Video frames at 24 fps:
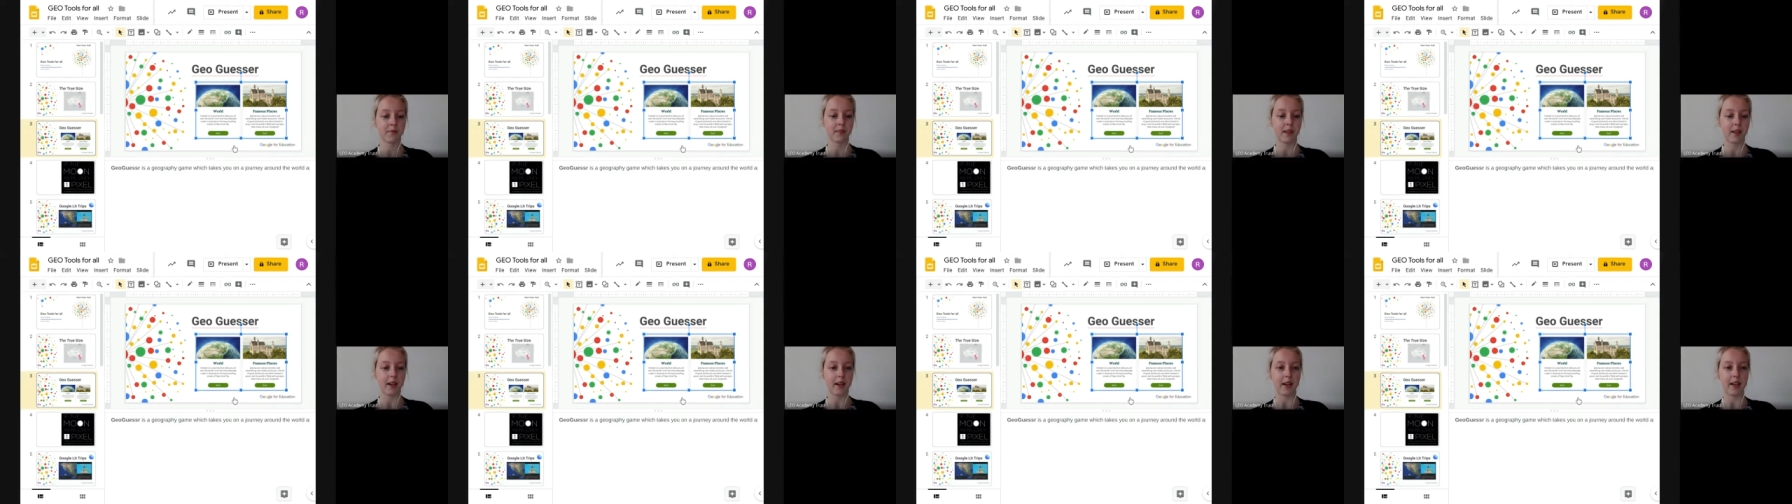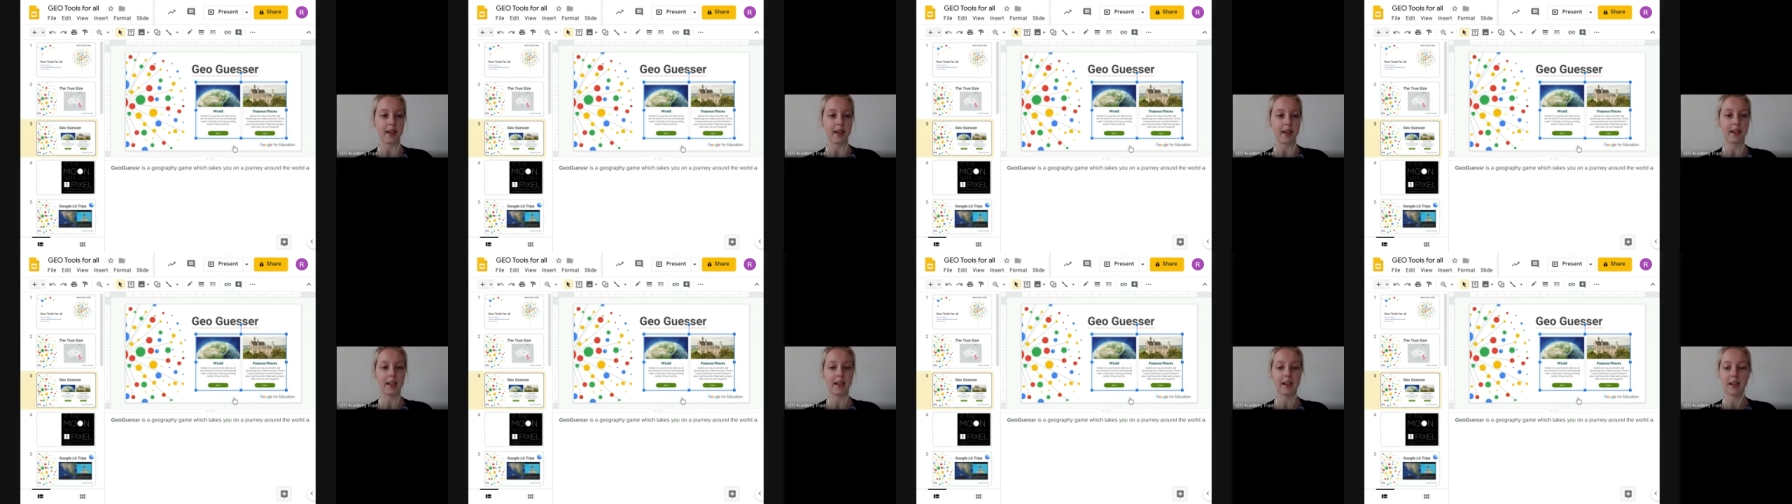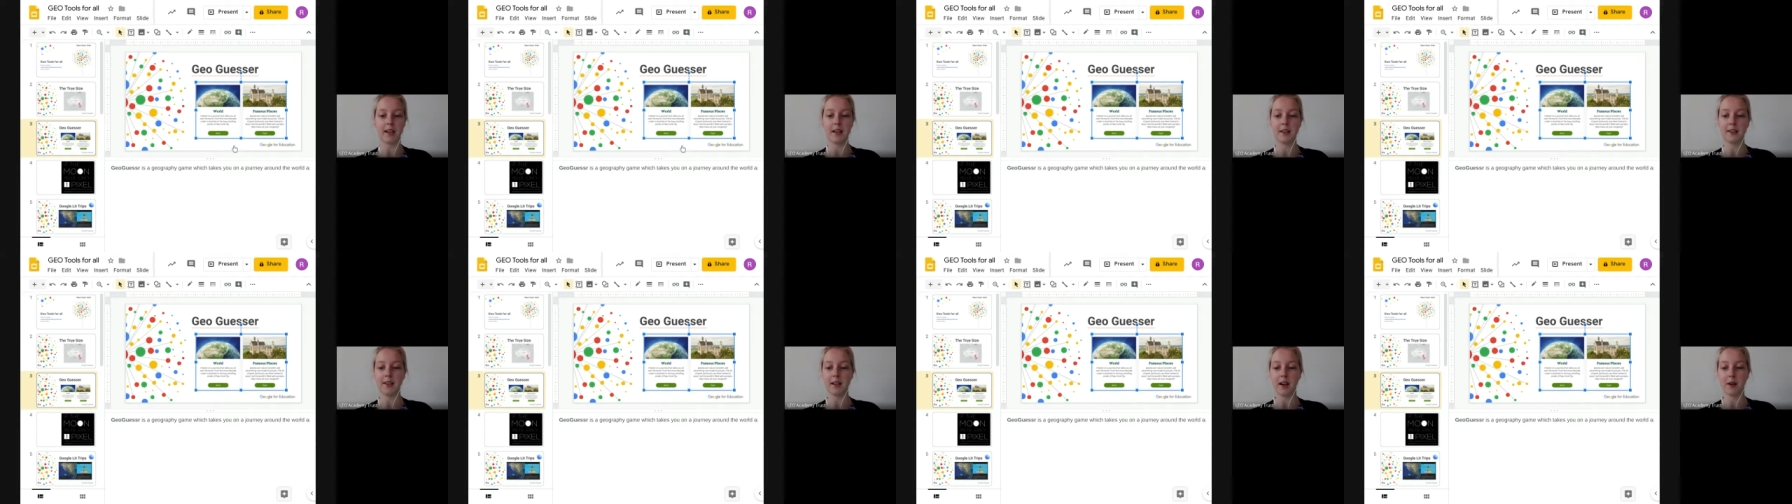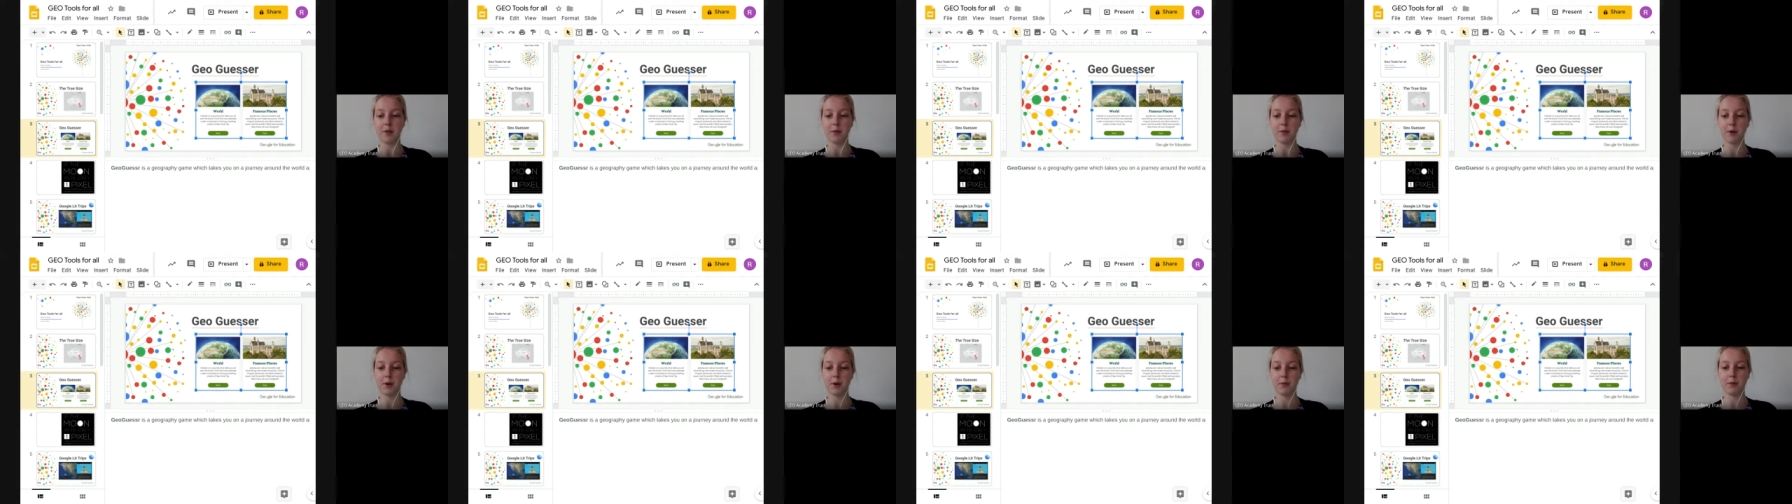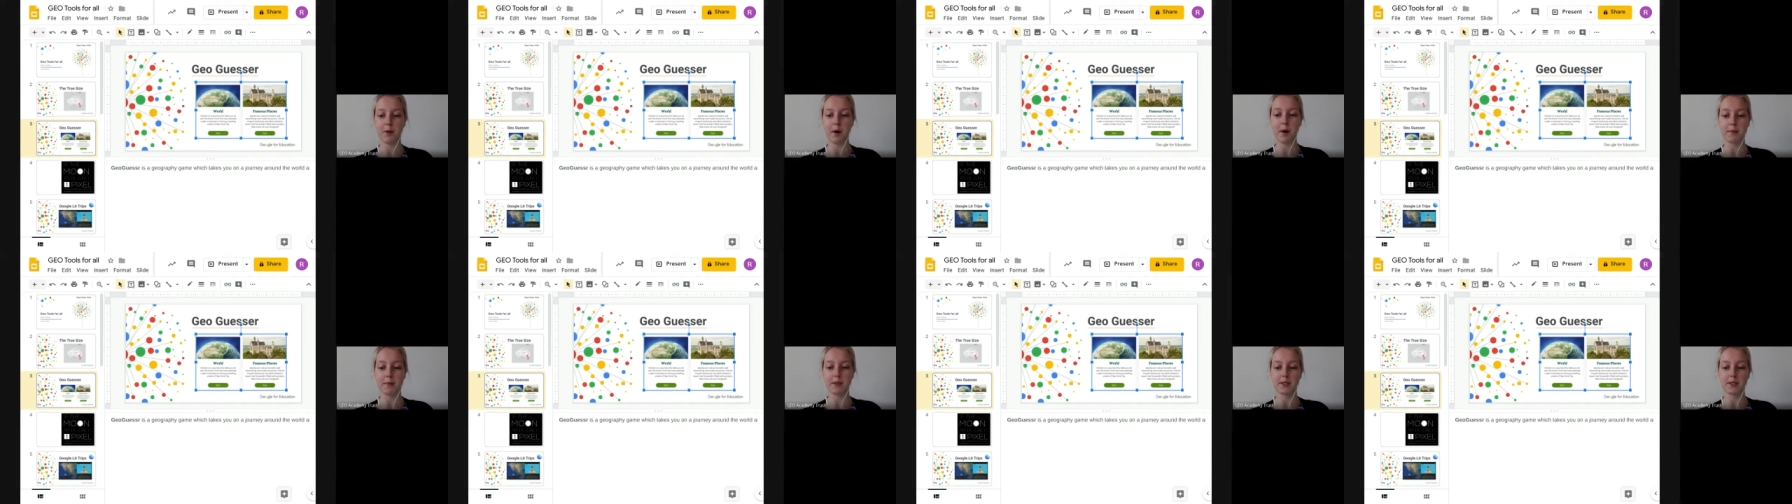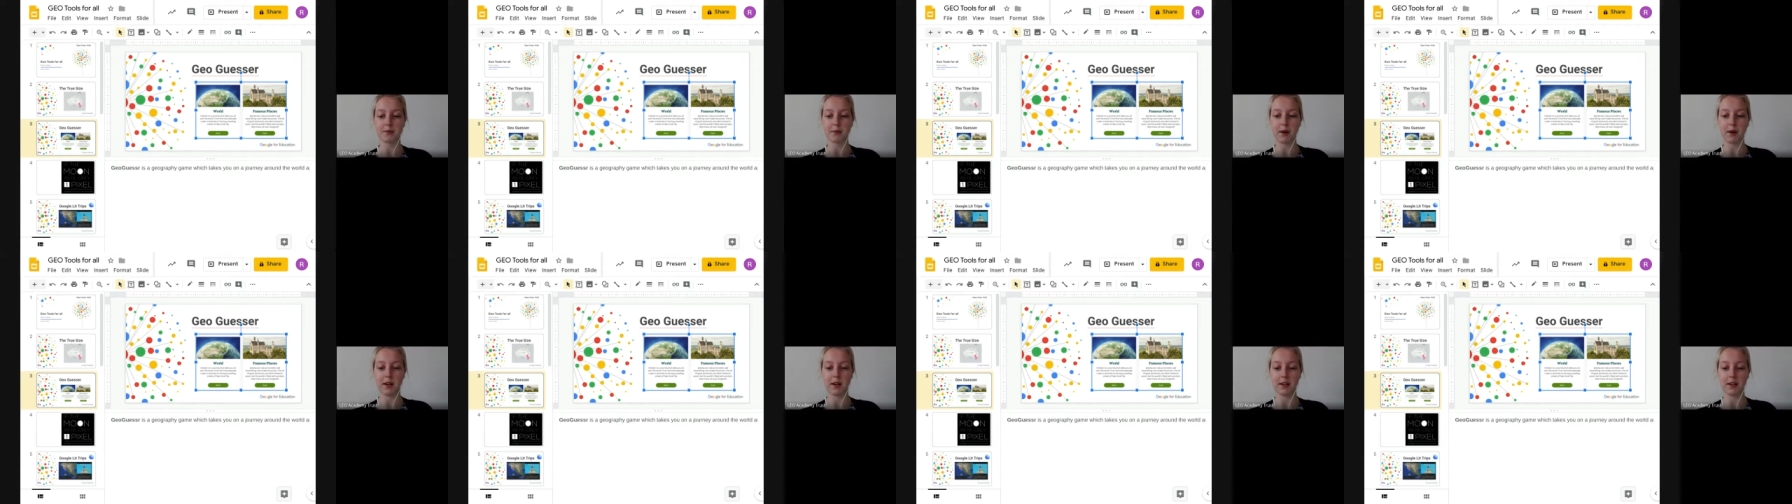And again, I will pop
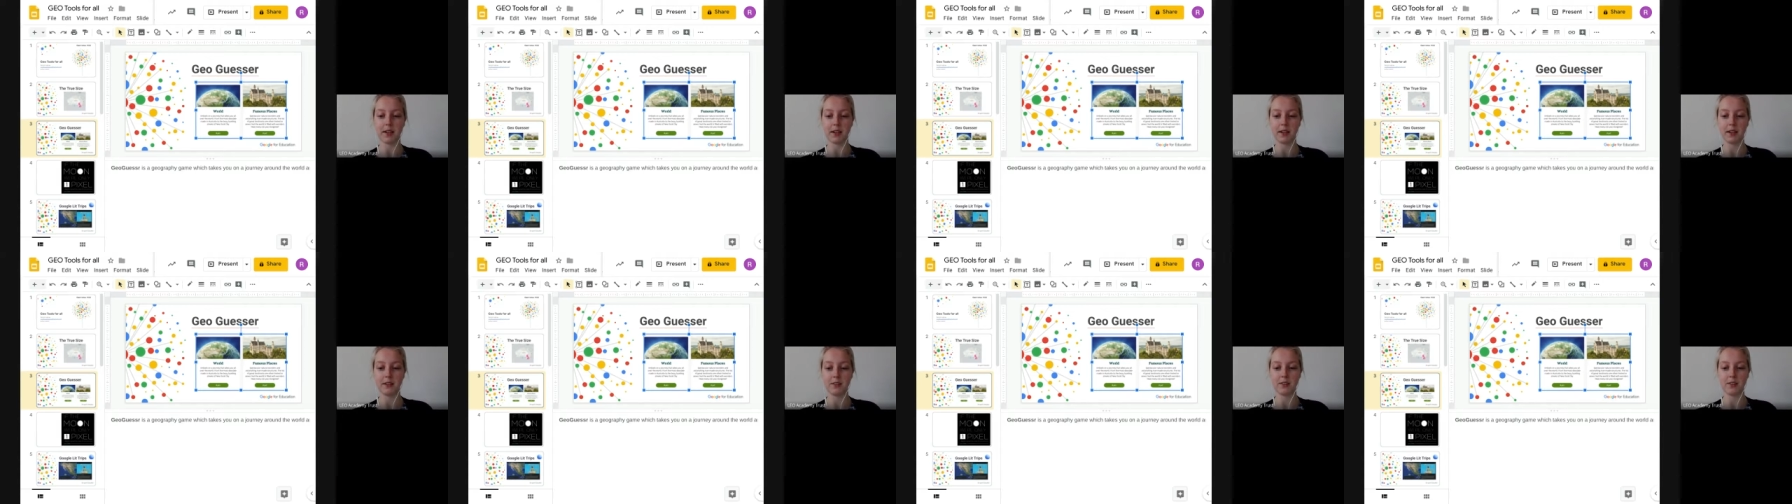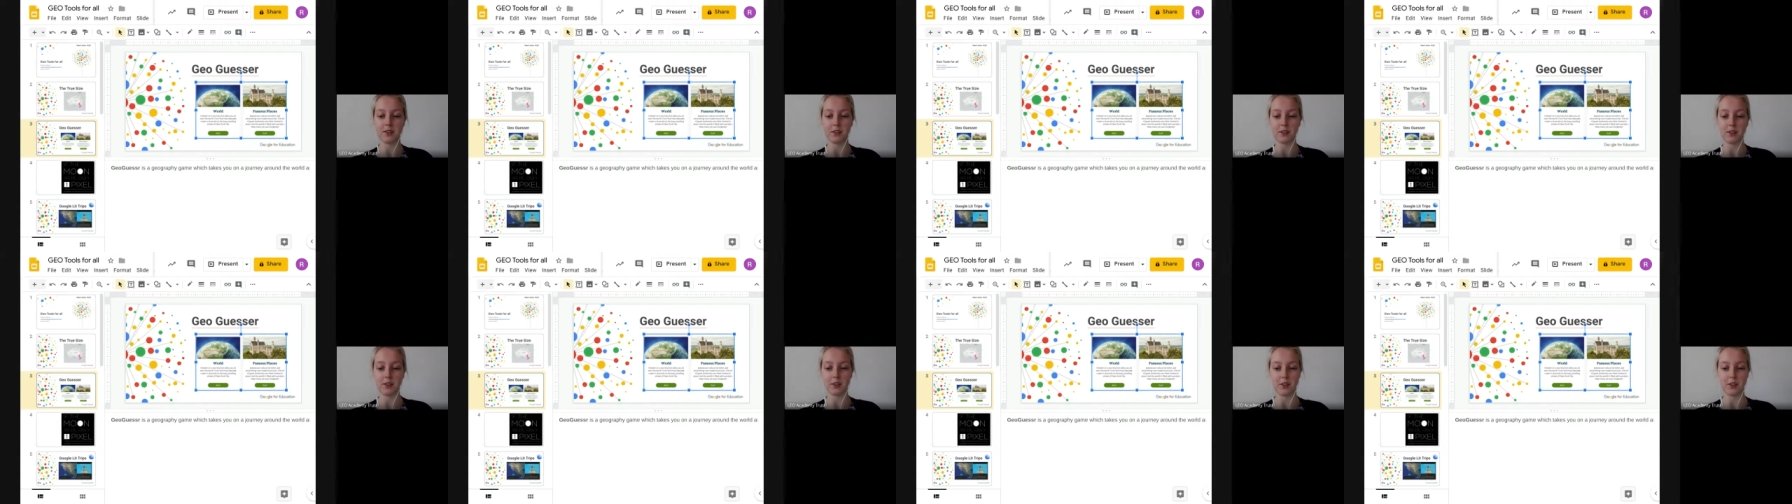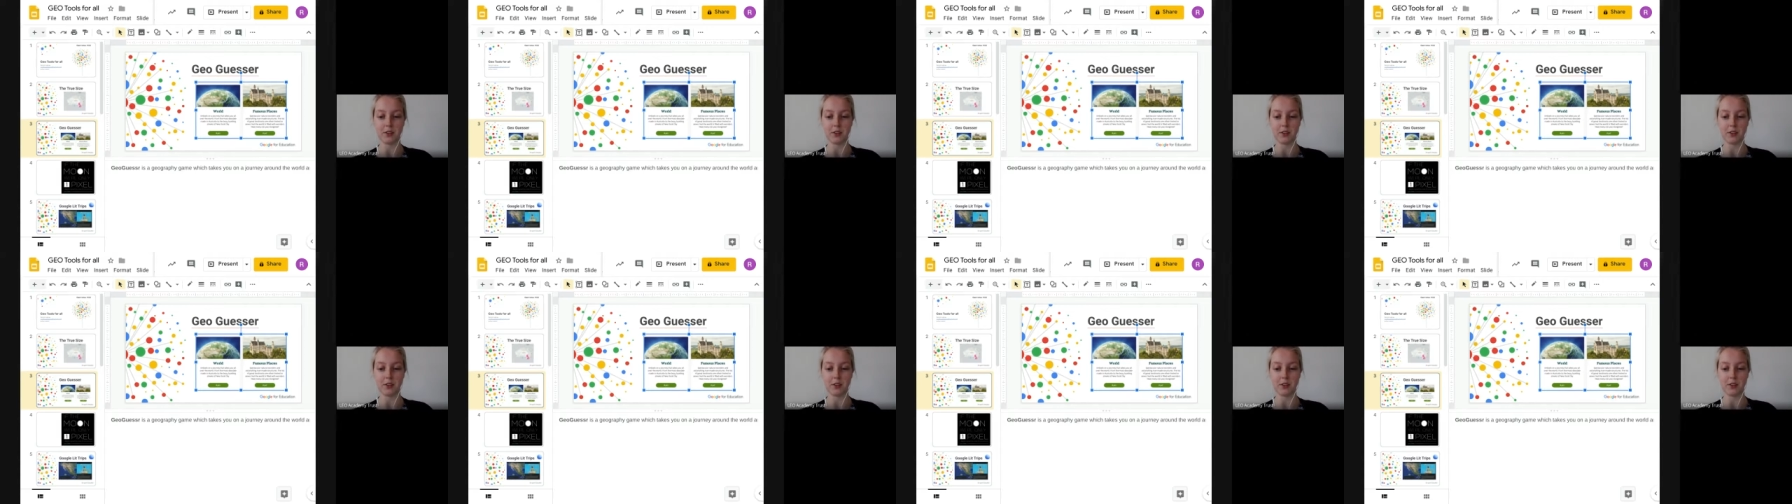this one into